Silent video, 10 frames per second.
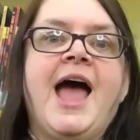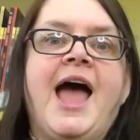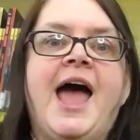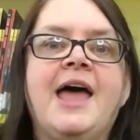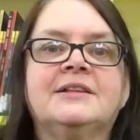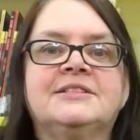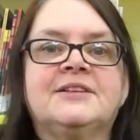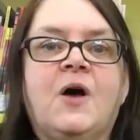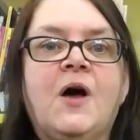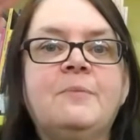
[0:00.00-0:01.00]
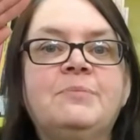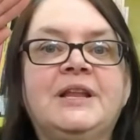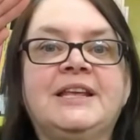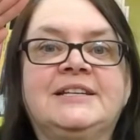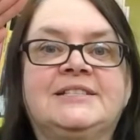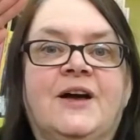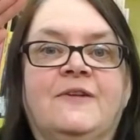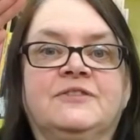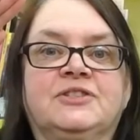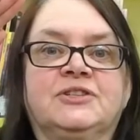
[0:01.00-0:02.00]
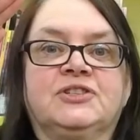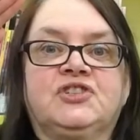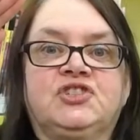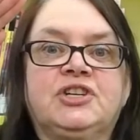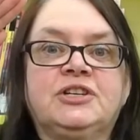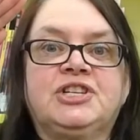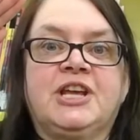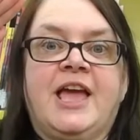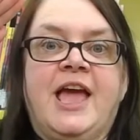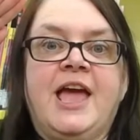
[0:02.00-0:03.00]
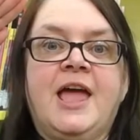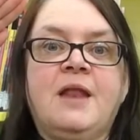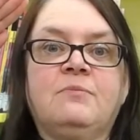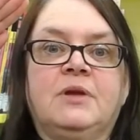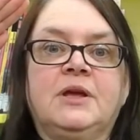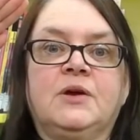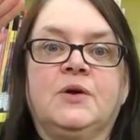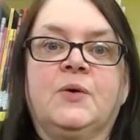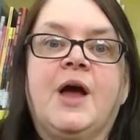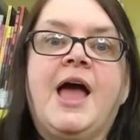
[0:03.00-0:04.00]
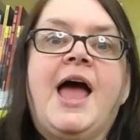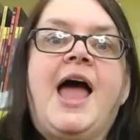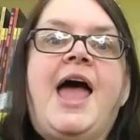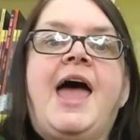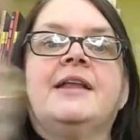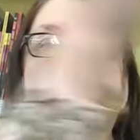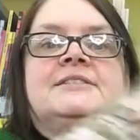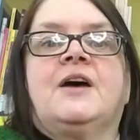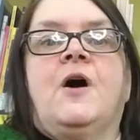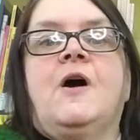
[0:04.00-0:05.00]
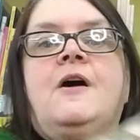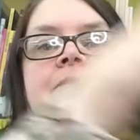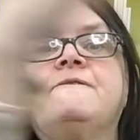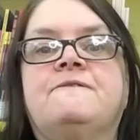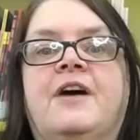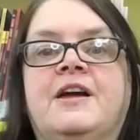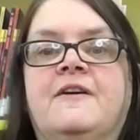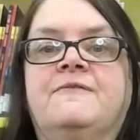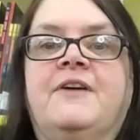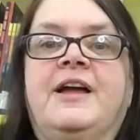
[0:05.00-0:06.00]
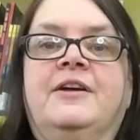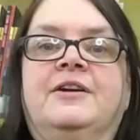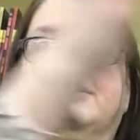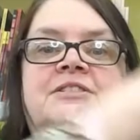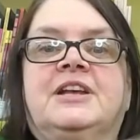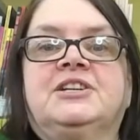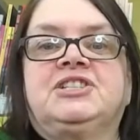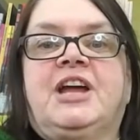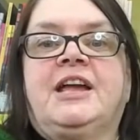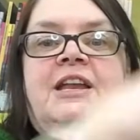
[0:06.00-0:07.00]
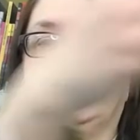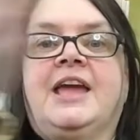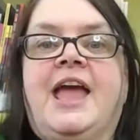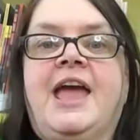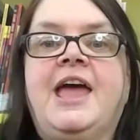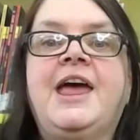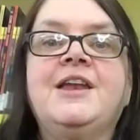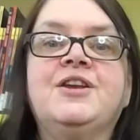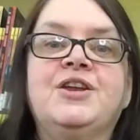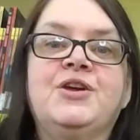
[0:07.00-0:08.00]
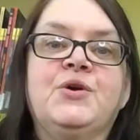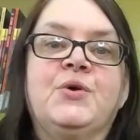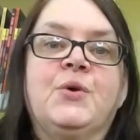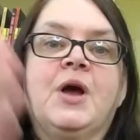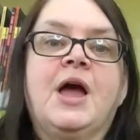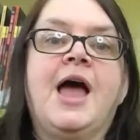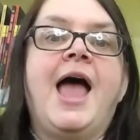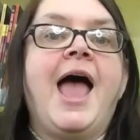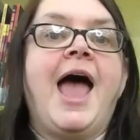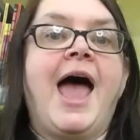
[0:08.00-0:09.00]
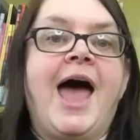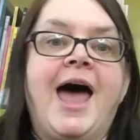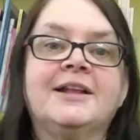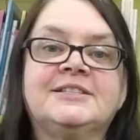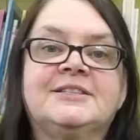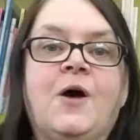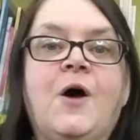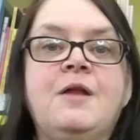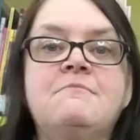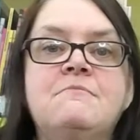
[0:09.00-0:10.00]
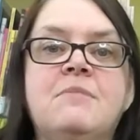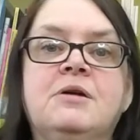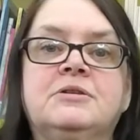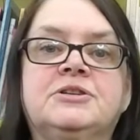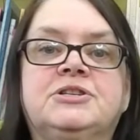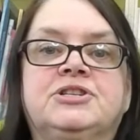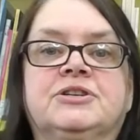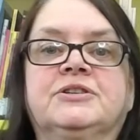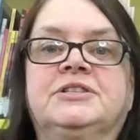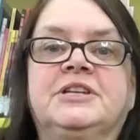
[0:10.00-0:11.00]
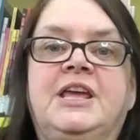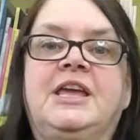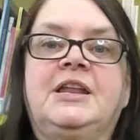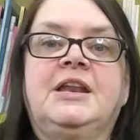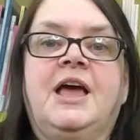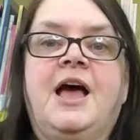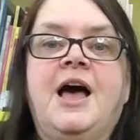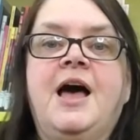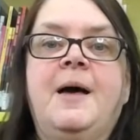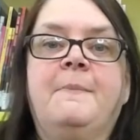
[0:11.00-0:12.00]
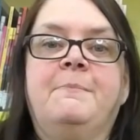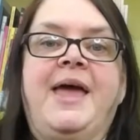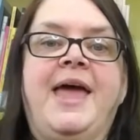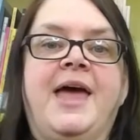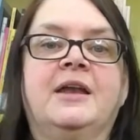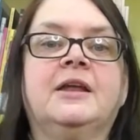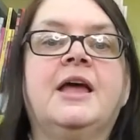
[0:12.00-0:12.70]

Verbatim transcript: Hats on police officers, starchy and blue. Hats on firefighters, shiny and new. Hats on marchers in a band.